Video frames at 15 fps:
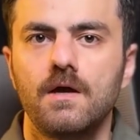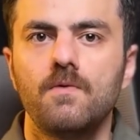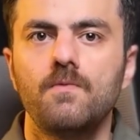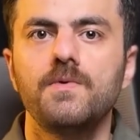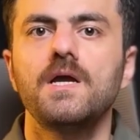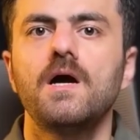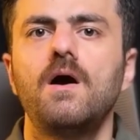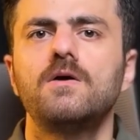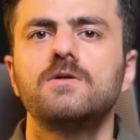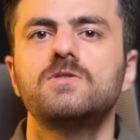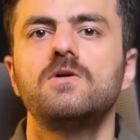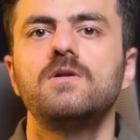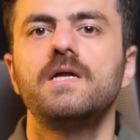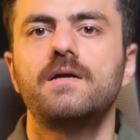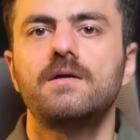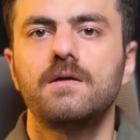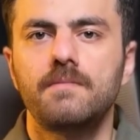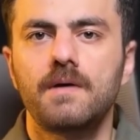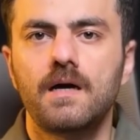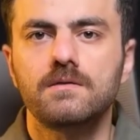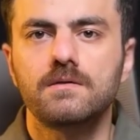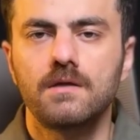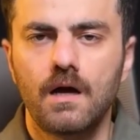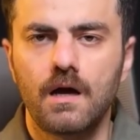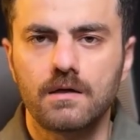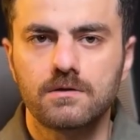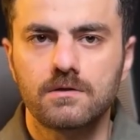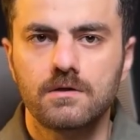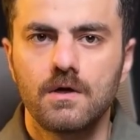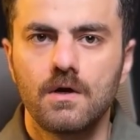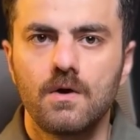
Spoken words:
We also learn about lot,